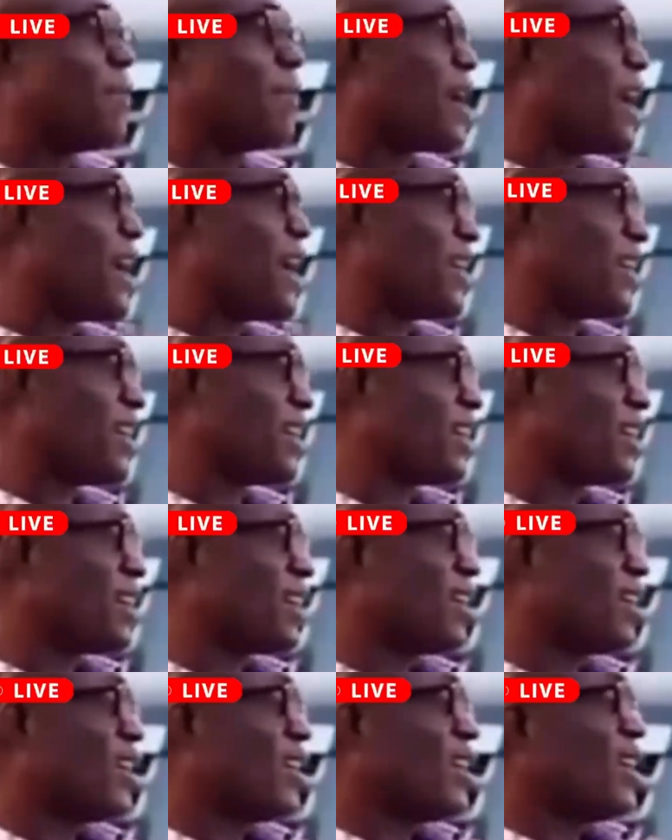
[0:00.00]
bre.
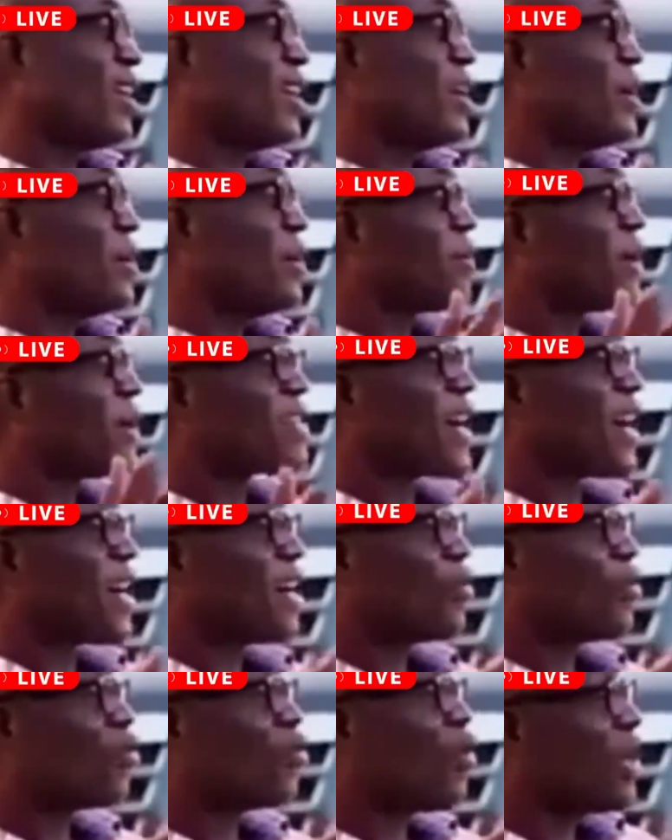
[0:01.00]
Masa,
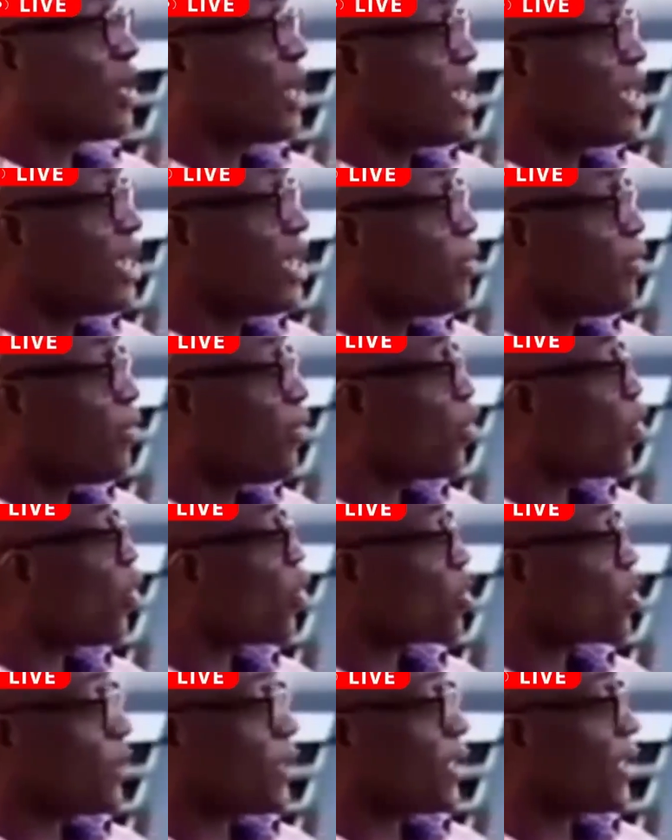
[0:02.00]
what you give me free
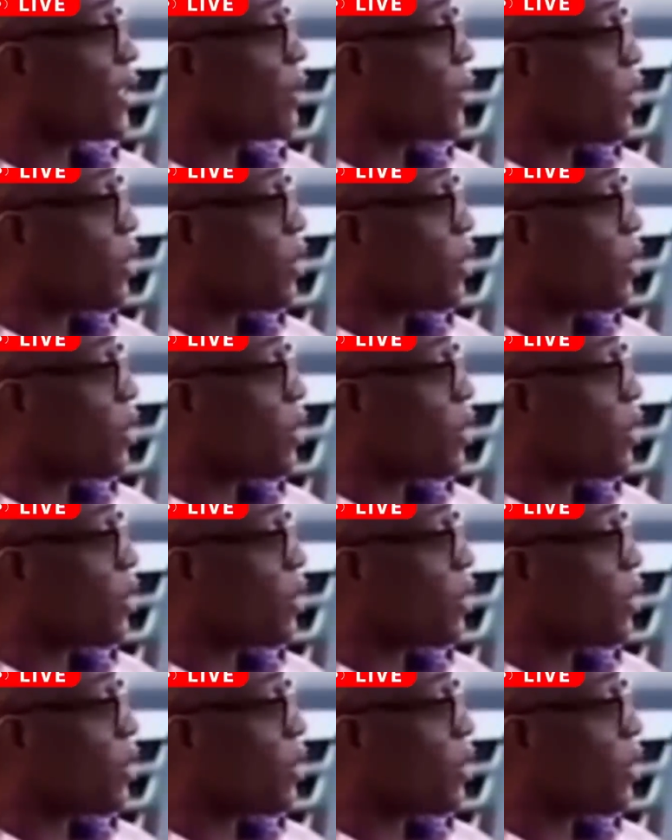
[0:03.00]
hospital?